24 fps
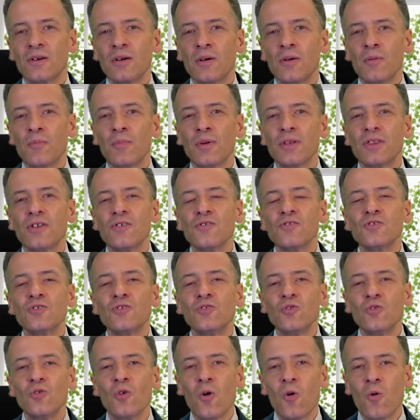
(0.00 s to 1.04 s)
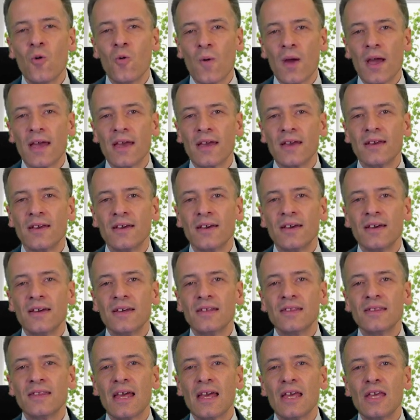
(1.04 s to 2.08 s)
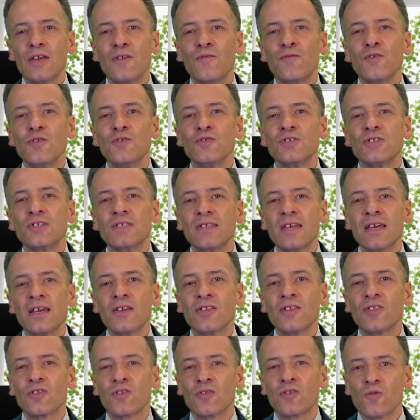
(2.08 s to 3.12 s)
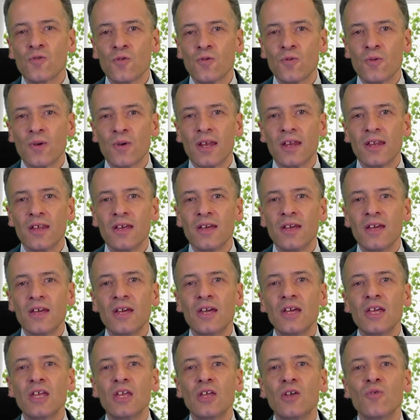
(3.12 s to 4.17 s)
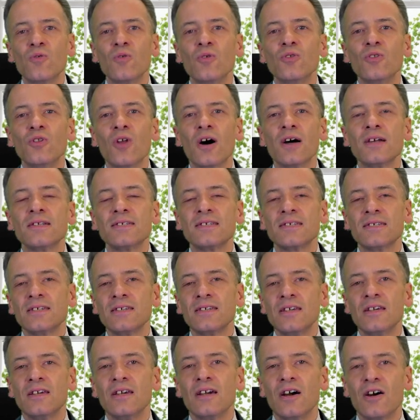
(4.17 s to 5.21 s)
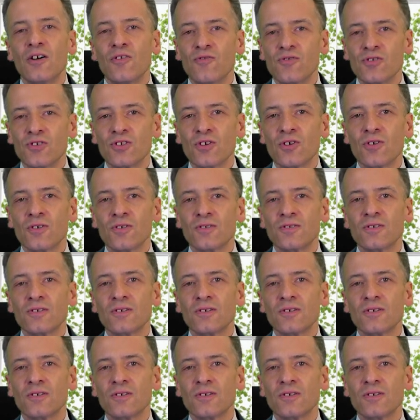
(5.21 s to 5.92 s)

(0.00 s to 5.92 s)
but there's no way that if you stick through it, you will not see a result.